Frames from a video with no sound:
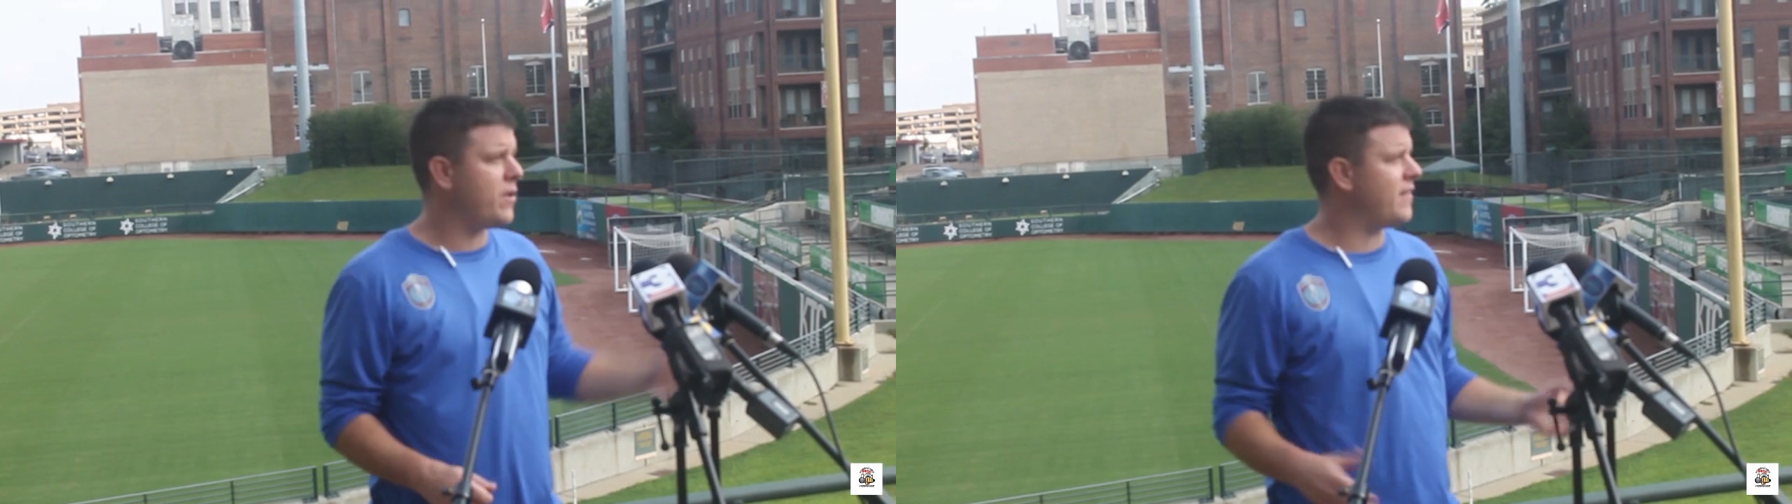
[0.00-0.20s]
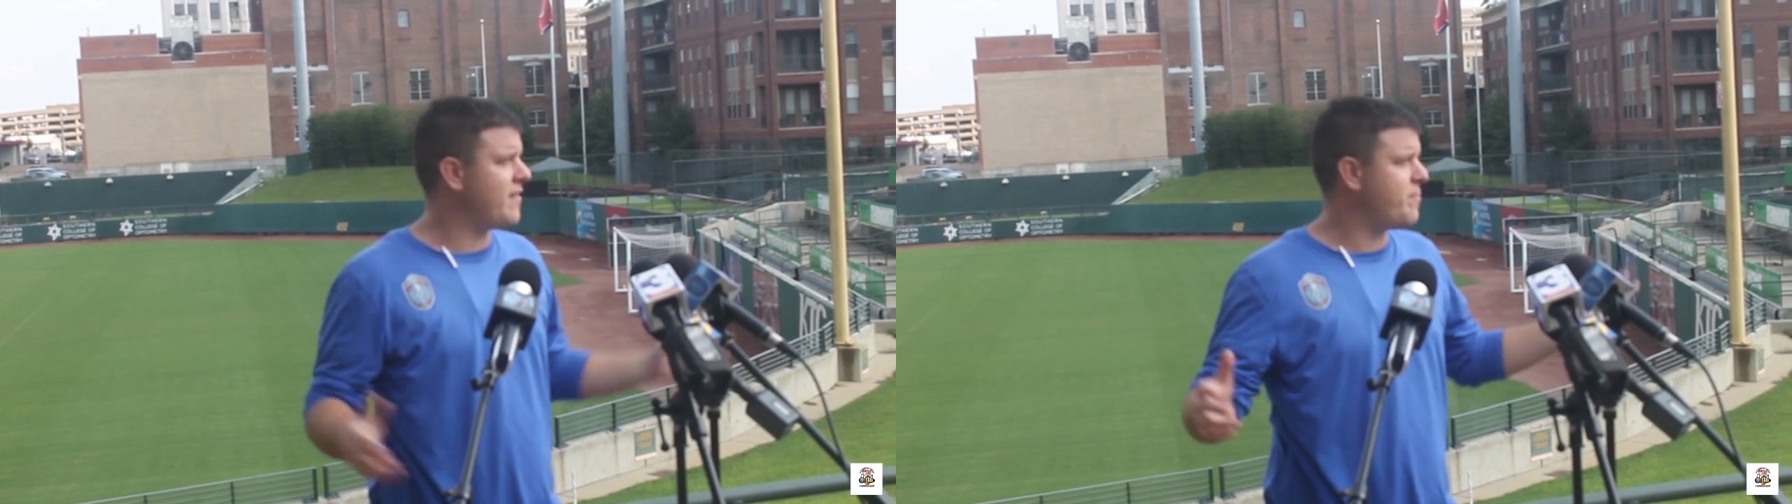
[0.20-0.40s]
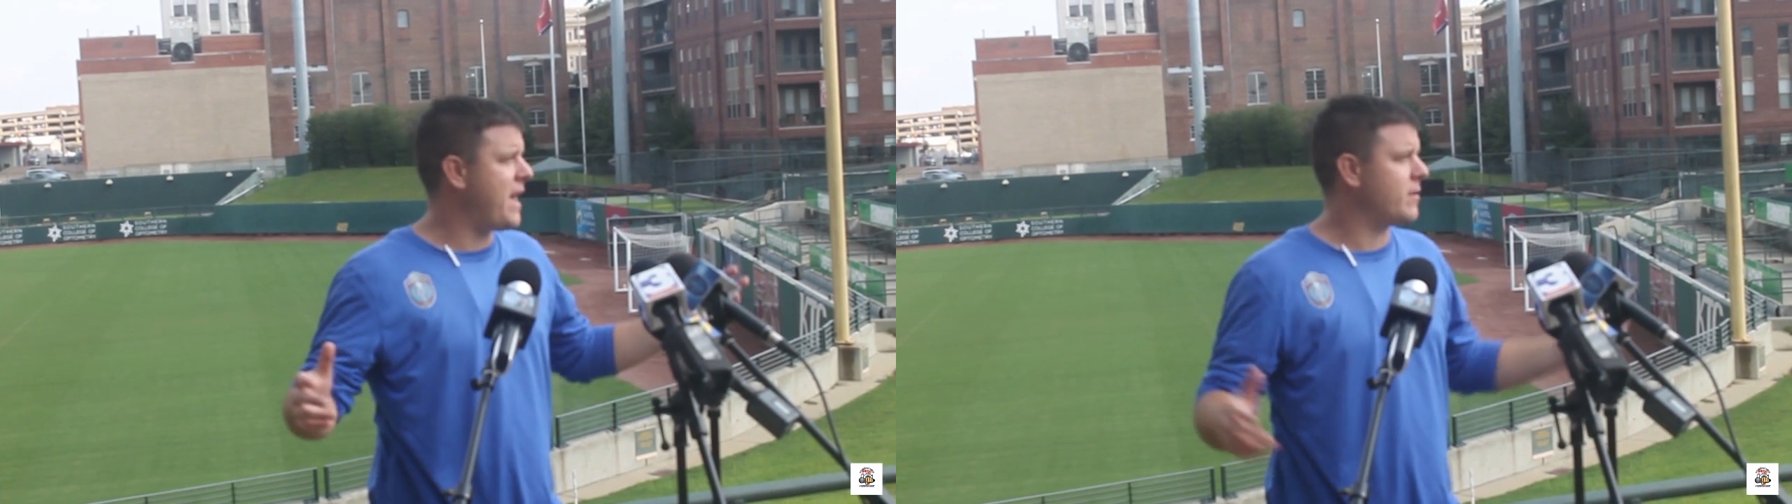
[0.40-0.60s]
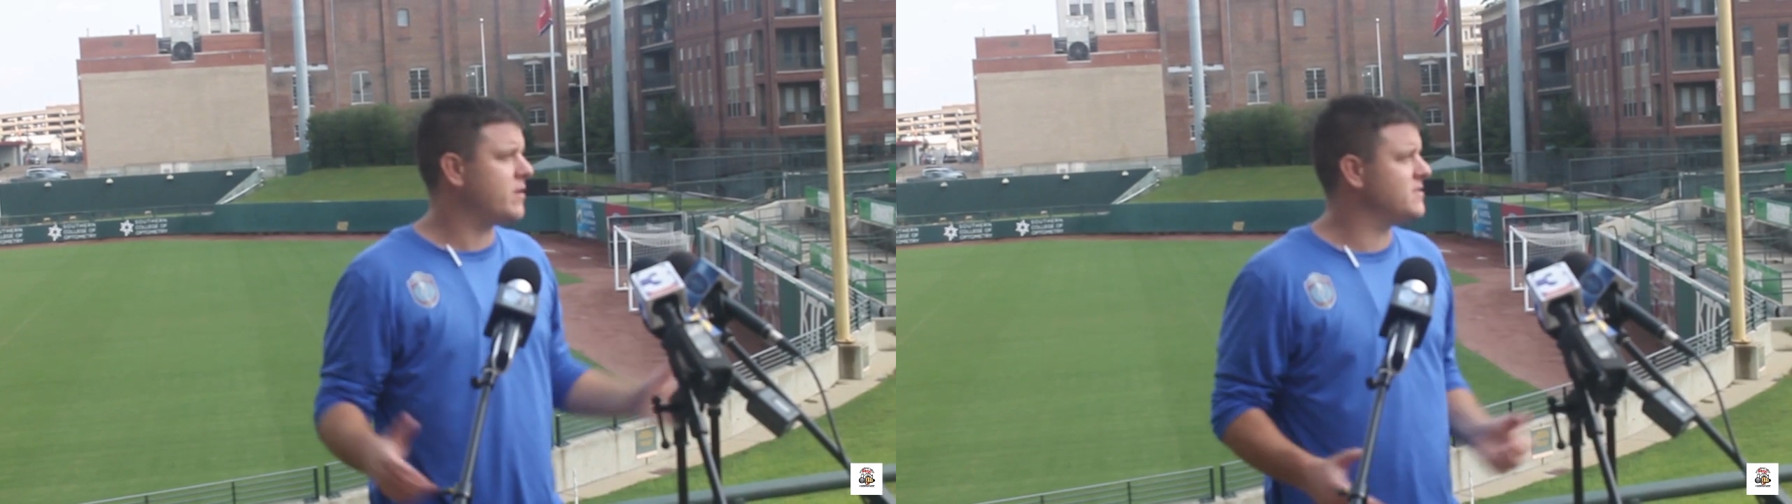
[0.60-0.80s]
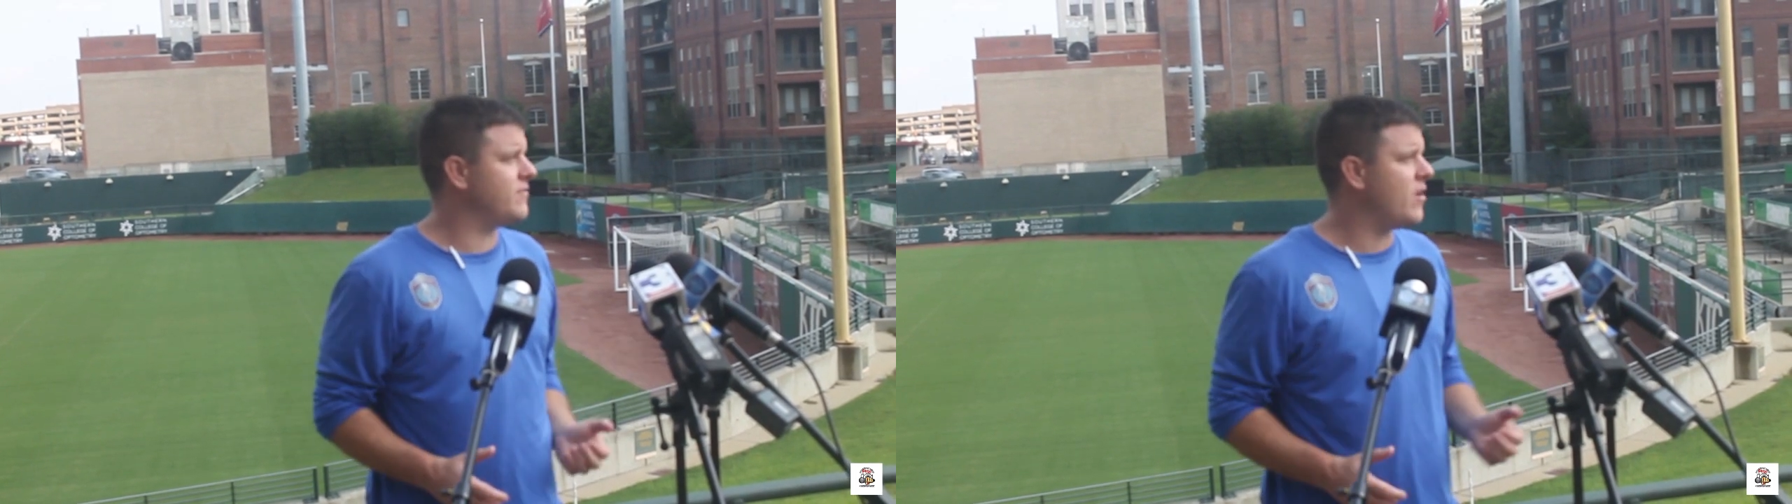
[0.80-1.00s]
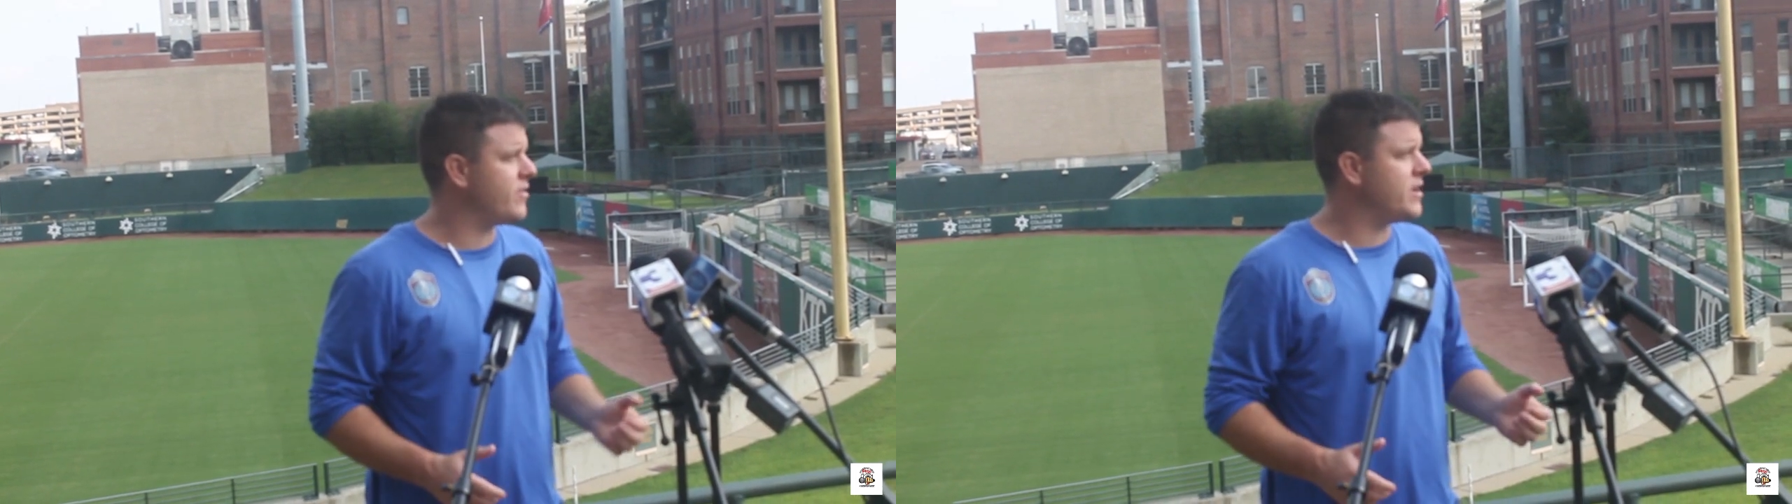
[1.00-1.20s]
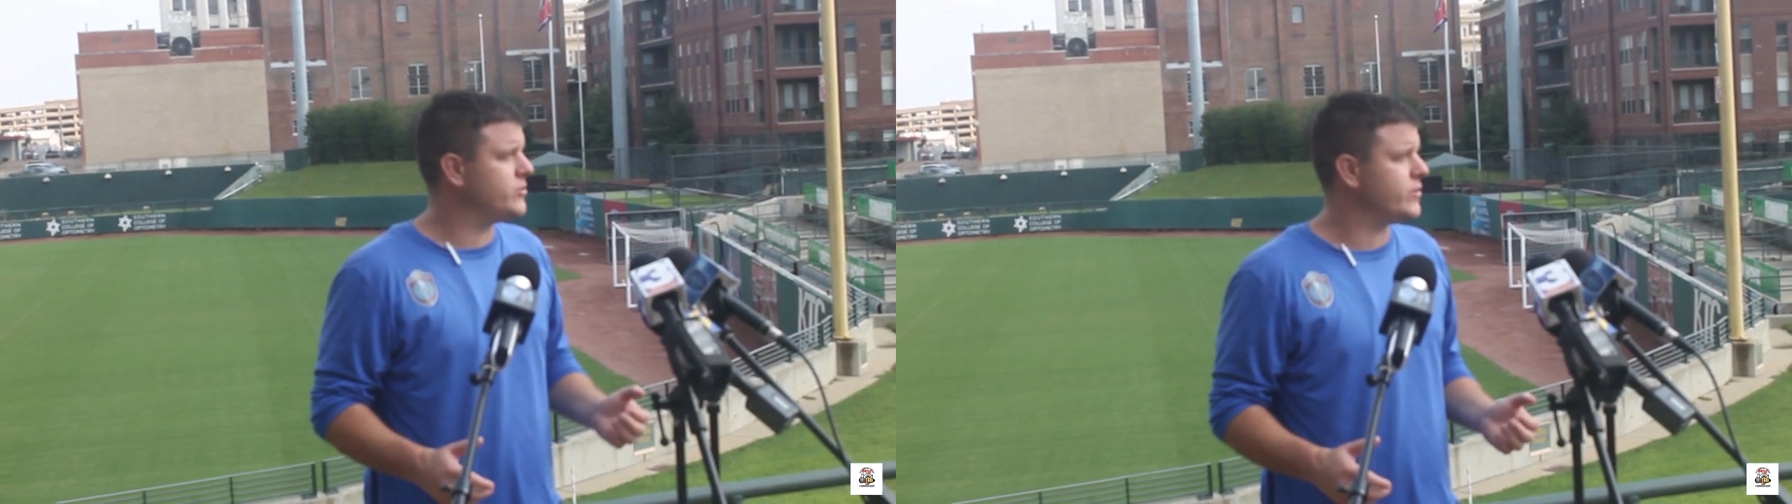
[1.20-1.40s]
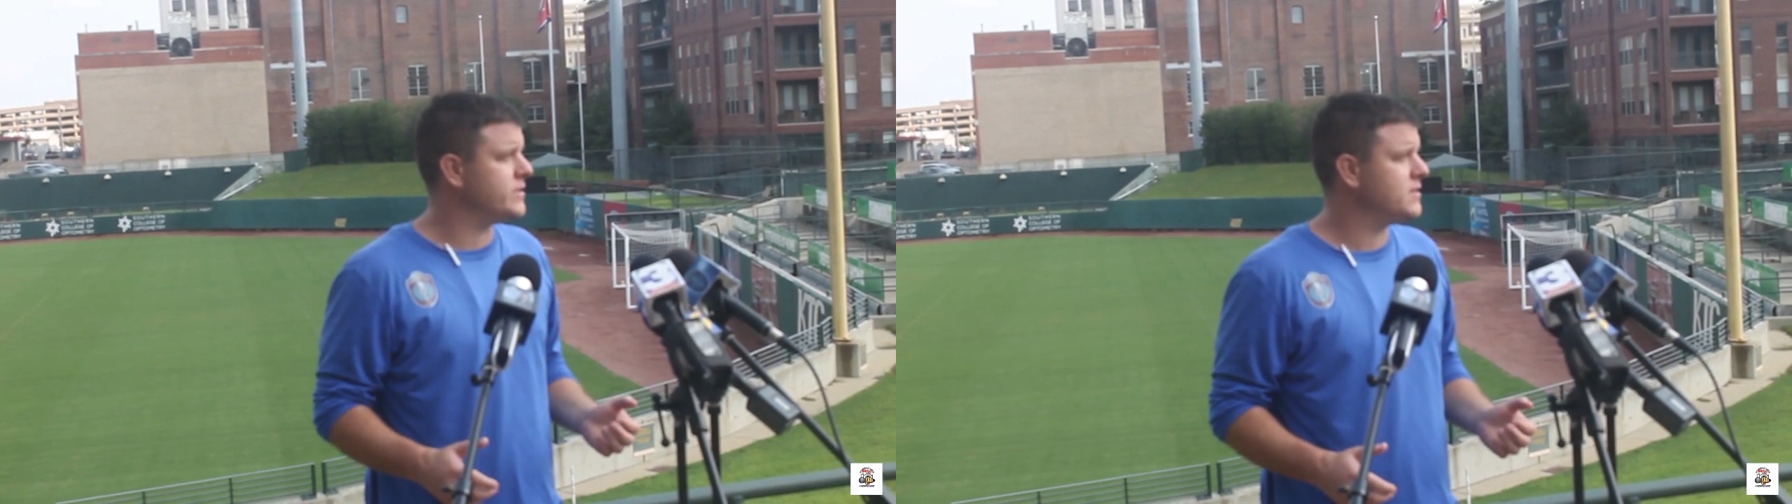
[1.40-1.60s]
play left back because of all the
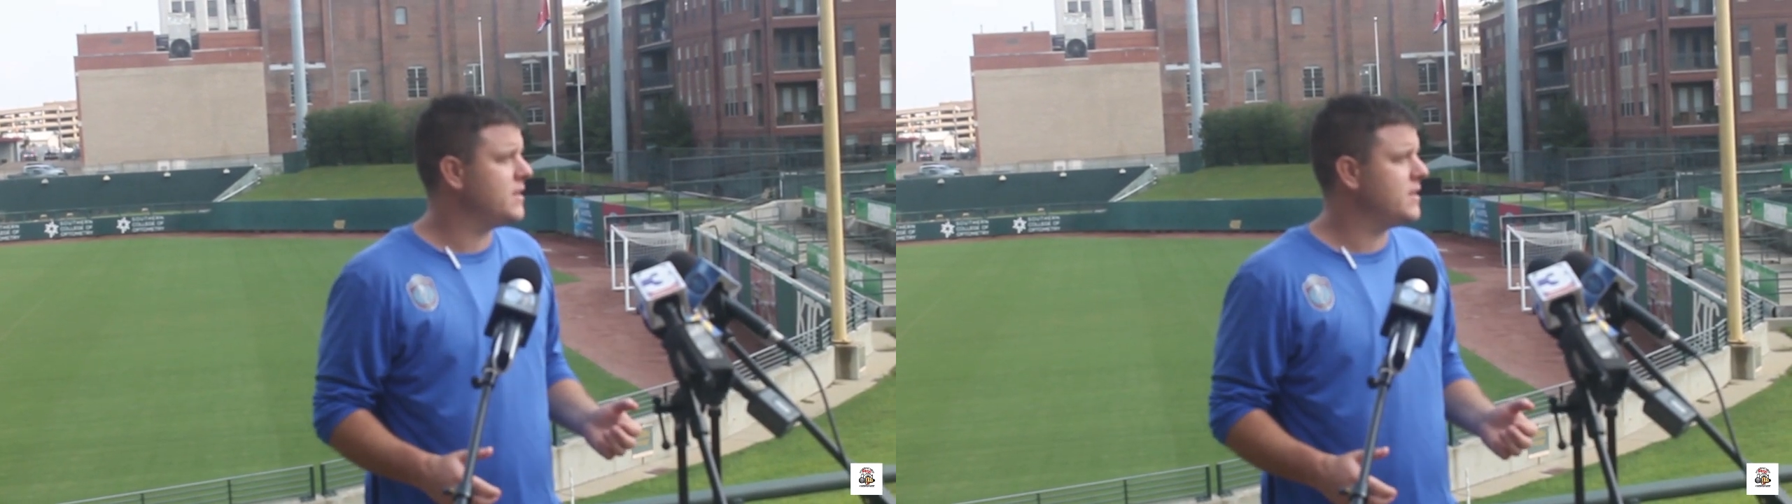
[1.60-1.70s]
injuries.